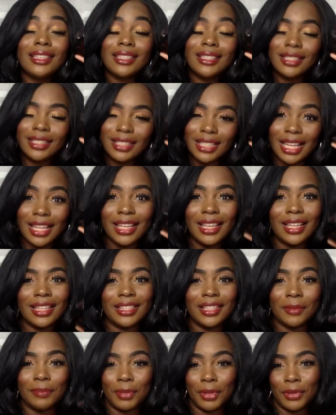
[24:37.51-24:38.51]
she
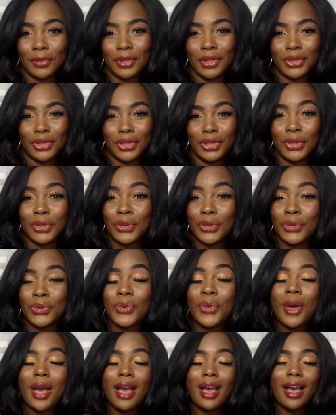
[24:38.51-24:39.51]
is a beauty
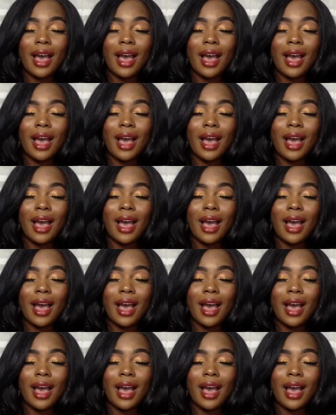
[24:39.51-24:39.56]
too.